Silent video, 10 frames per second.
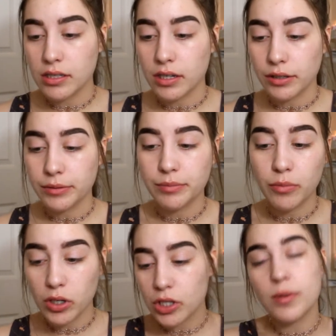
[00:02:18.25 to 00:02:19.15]
So
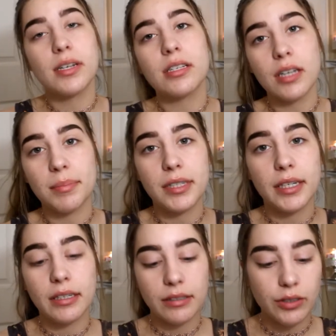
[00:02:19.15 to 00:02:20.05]
once you accept
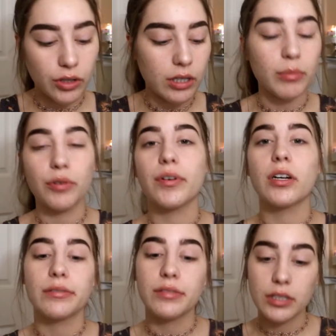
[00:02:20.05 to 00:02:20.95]
it, you can move on.